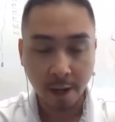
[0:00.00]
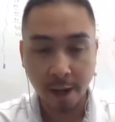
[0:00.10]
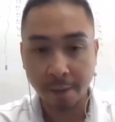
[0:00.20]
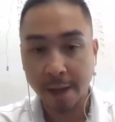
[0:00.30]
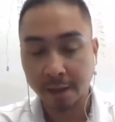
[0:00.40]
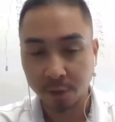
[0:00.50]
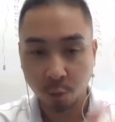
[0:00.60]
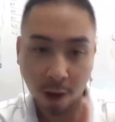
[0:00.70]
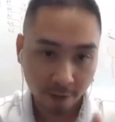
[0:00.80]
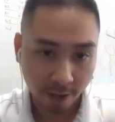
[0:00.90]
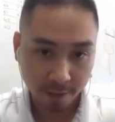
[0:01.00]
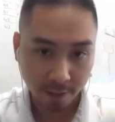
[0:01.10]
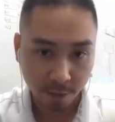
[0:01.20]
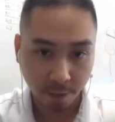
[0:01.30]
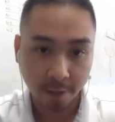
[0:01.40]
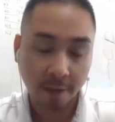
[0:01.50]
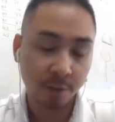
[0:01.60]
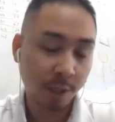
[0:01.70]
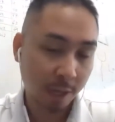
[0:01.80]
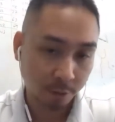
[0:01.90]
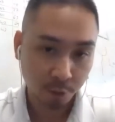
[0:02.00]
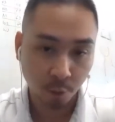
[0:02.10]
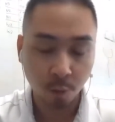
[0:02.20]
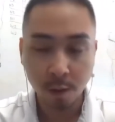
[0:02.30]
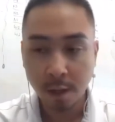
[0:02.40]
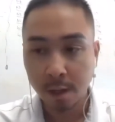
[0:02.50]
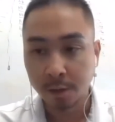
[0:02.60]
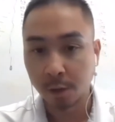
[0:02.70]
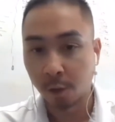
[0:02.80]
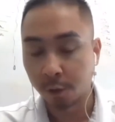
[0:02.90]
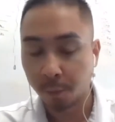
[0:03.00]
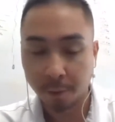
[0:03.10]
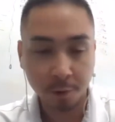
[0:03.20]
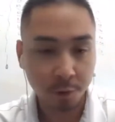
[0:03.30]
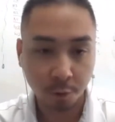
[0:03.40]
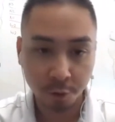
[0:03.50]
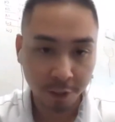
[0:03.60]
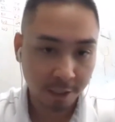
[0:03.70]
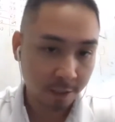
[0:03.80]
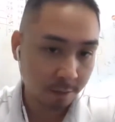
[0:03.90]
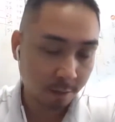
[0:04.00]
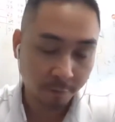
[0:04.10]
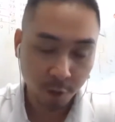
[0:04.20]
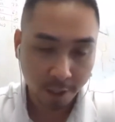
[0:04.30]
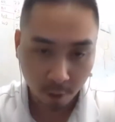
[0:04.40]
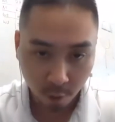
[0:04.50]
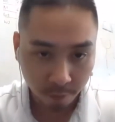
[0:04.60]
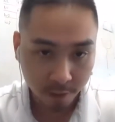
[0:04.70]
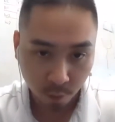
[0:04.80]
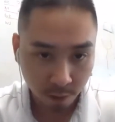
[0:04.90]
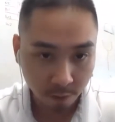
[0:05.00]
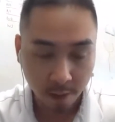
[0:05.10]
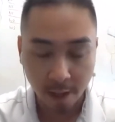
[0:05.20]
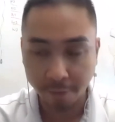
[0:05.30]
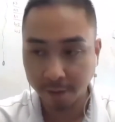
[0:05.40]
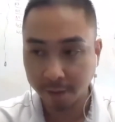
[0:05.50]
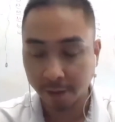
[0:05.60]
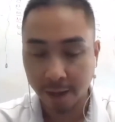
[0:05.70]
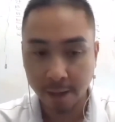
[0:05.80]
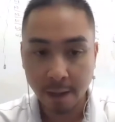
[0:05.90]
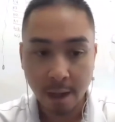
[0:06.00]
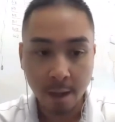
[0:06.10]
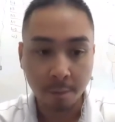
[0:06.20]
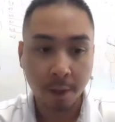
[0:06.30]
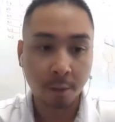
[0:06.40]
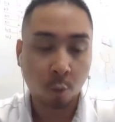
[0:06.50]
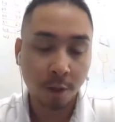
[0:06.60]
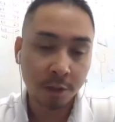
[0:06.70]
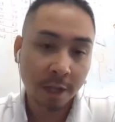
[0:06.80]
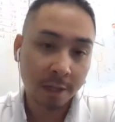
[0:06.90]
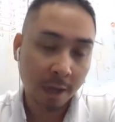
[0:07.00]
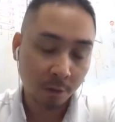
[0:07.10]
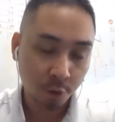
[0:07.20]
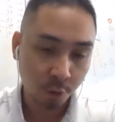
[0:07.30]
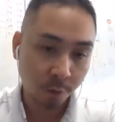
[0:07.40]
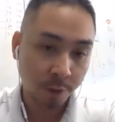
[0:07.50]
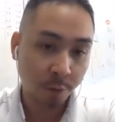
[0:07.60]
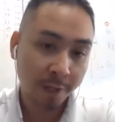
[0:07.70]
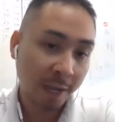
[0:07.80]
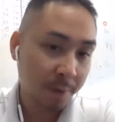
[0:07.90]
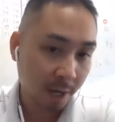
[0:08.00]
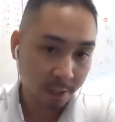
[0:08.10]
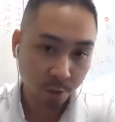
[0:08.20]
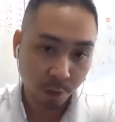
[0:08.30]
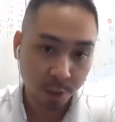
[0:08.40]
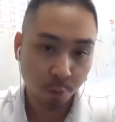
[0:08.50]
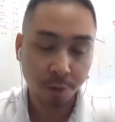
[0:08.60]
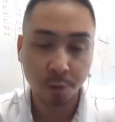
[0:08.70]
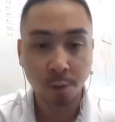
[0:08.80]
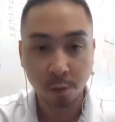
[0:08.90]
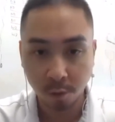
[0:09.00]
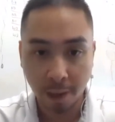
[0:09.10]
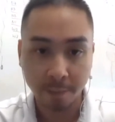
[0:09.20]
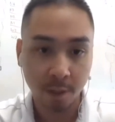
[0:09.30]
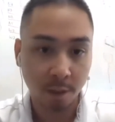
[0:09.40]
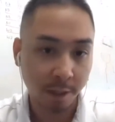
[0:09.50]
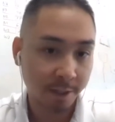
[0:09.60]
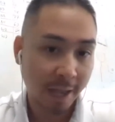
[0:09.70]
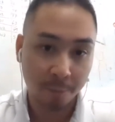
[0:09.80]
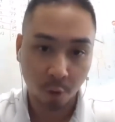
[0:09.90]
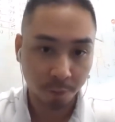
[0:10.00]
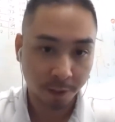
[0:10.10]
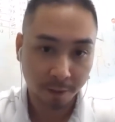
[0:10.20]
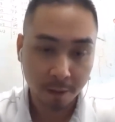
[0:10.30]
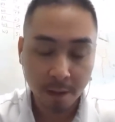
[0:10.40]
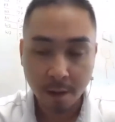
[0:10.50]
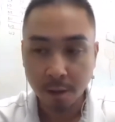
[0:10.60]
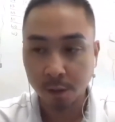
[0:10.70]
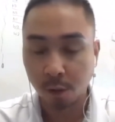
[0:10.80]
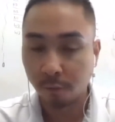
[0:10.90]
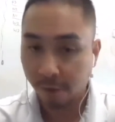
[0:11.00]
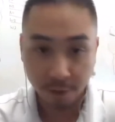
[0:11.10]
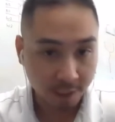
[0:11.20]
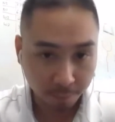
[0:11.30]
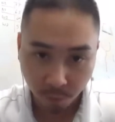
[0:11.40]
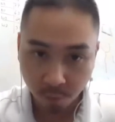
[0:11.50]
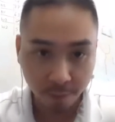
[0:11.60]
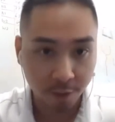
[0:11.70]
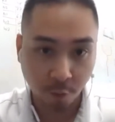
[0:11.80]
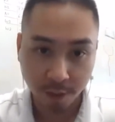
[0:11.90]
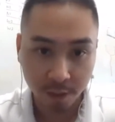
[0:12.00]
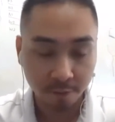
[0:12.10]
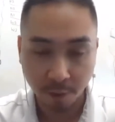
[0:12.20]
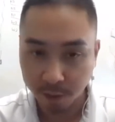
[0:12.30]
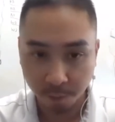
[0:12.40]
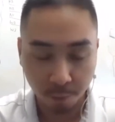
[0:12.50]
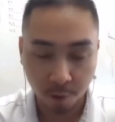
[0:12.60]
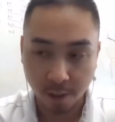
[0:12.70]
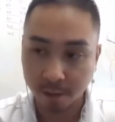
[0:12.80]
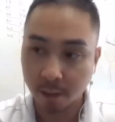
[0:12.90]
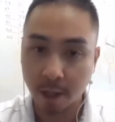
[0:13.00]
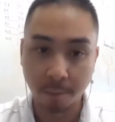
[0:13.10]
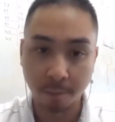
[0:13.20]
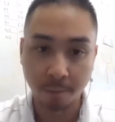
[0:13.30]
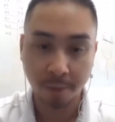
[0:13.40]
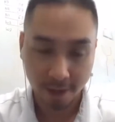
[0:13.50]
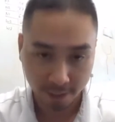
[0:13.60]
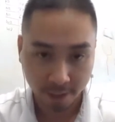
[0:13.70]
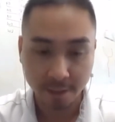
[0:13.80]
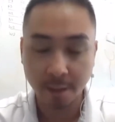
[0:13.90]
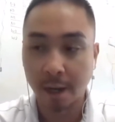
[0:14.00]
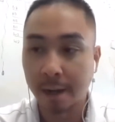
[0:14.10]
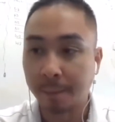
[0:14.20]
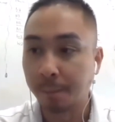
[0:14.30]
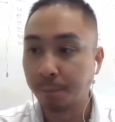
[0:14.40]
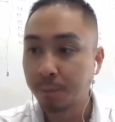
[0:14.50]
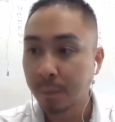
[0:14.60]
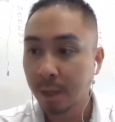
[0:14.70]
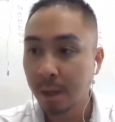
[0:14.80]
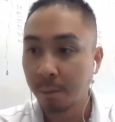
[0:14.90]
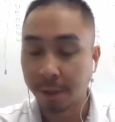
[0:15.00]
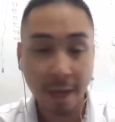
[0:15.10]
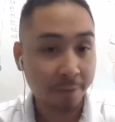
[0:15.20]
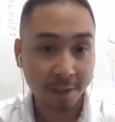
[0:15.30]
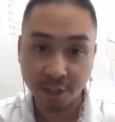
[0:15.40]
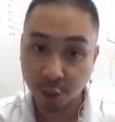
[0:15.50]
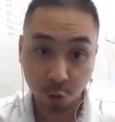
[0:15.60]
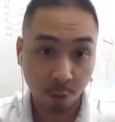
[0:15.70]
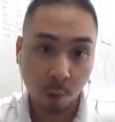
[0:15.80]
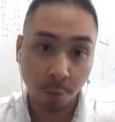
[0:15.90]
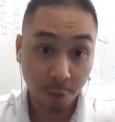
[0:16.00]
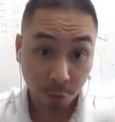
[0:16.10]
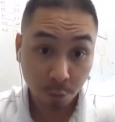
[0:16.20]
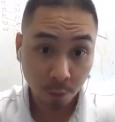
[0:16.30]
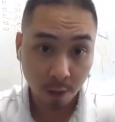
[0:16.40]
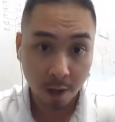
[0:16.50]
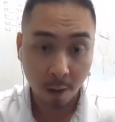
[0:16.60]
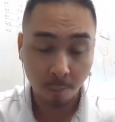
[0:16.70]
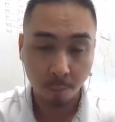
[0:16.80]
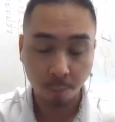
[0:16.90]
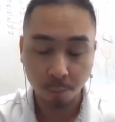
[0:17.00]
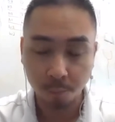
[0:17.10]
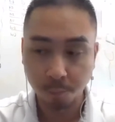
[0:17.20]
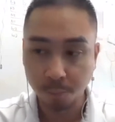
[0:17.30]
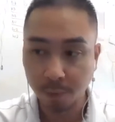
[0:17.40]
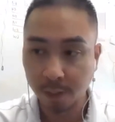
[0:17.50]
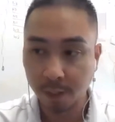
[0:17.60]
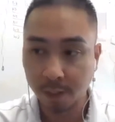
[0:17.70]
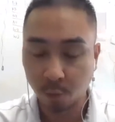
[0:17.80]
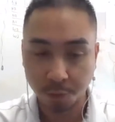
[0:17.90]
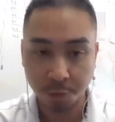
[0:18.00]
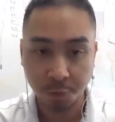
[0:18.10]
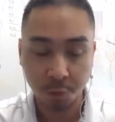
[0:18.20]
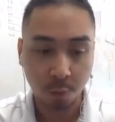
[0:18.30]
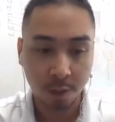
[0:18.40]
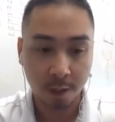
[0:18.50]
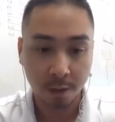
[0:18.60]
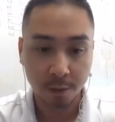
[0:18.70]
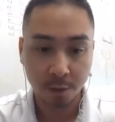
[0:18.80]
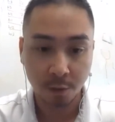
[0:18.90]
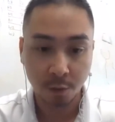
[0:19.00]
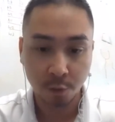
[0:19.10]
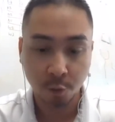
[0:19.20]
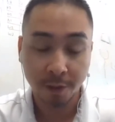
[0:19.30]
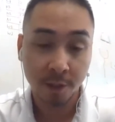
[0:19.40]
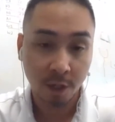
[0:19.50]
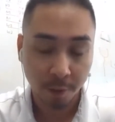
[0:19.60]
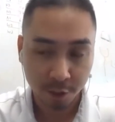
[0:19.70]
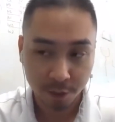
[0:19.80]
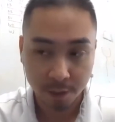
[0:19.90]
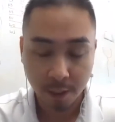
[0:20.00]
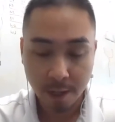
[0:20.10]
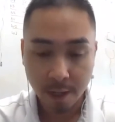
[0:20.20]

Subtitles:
And that gives you Wi-Fi access, right? That gives you cloud control. So you'll be able to control your shades if you're not at home as well, things like that. But once you get cloud control, then we do an API integration with Google Home, Amazon Alexa, and Apple HomeKit. So very simple integrations, very simple product in that case. But yeah, that's generally what we do in order to create these automations.